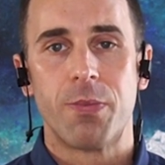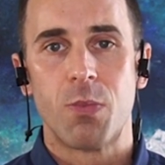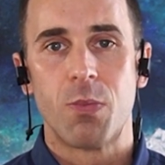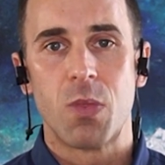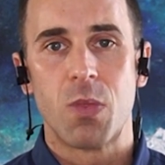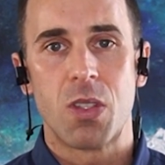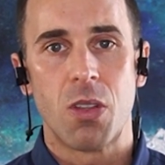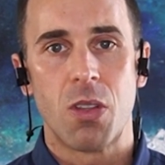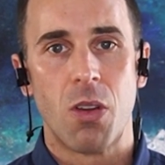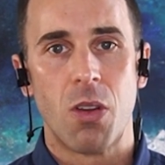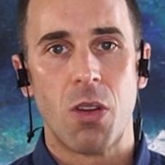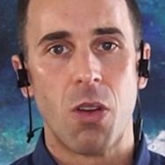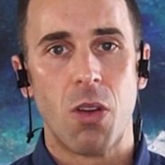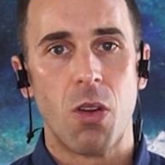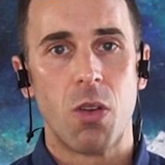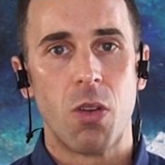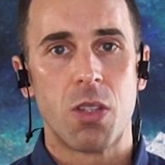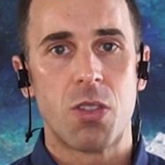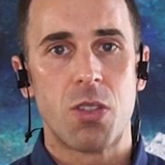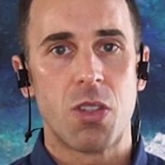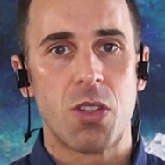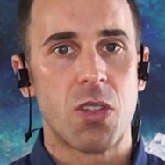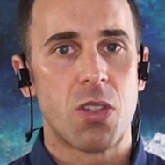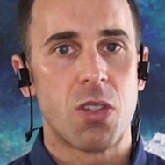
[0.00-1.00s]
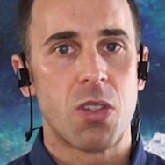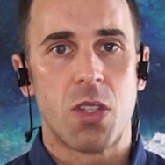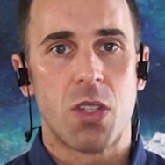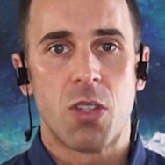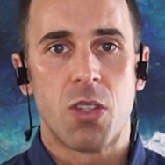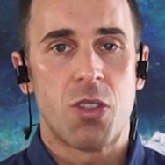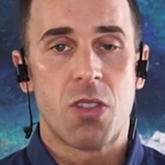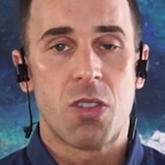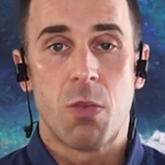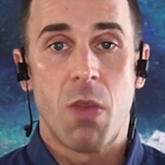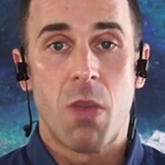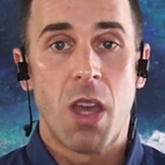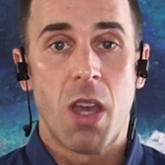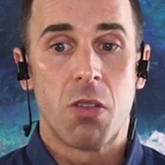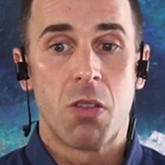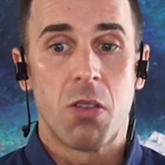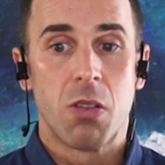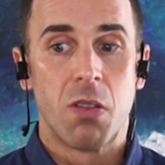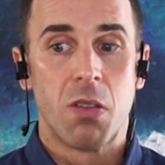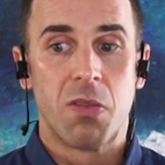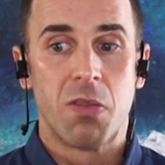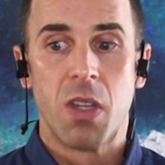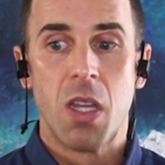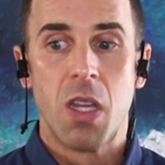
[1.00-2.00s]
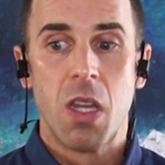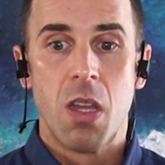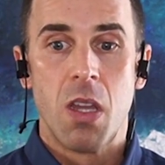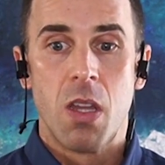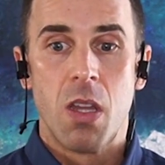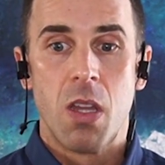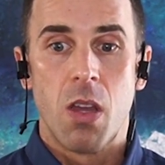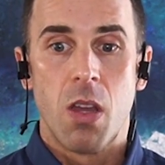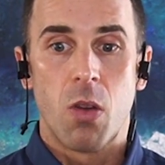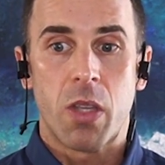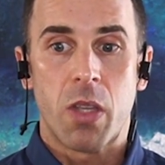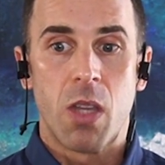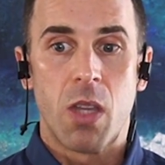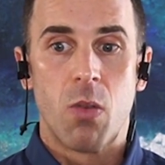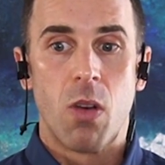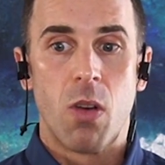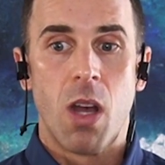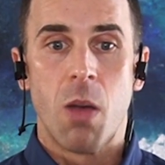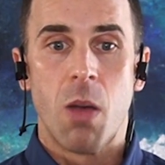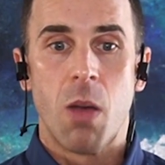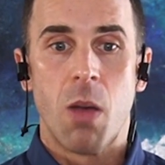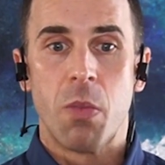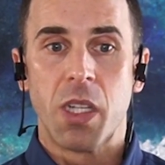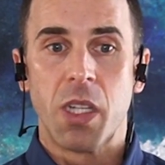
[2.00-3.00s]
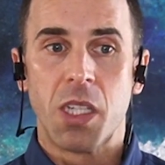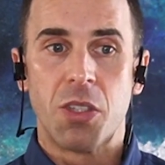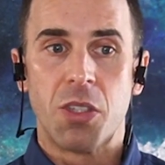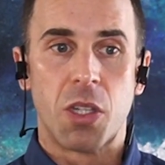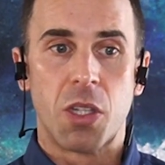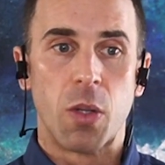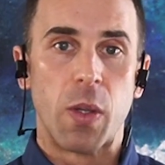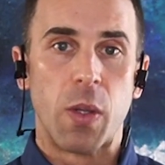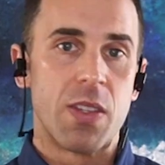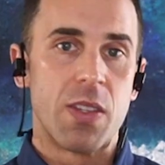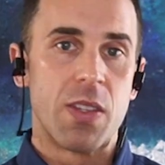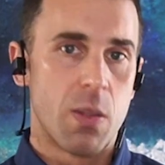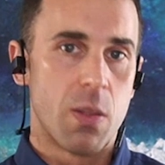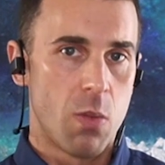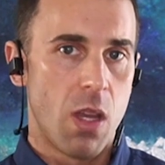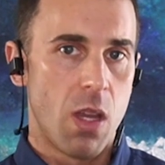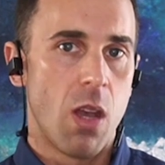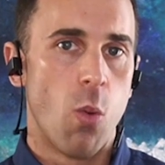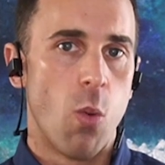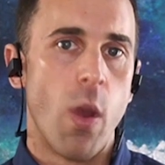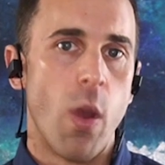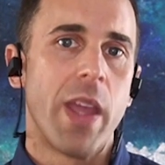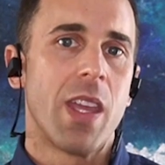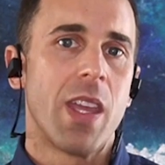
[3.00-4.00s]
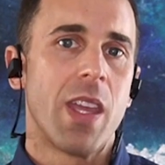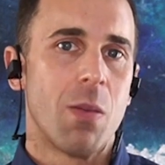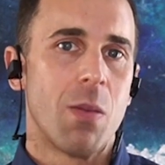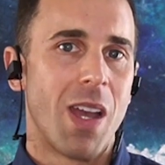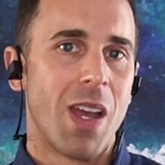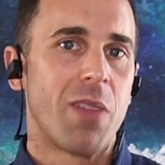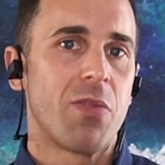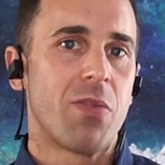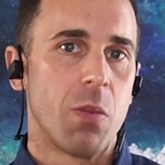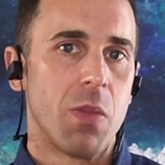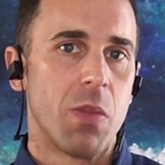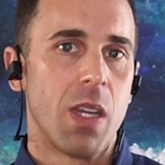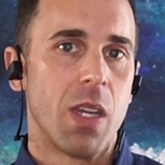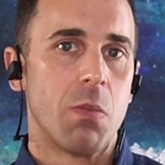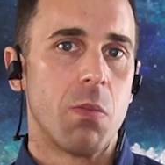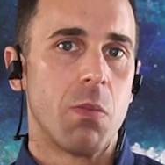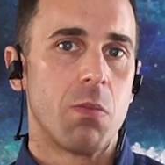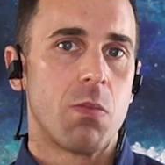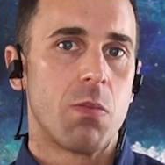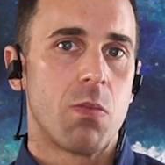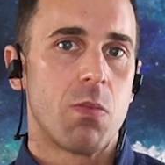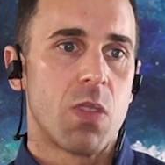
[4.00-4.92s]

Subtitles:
So it's just a matter of, okay, well, how many degrees away am I from them?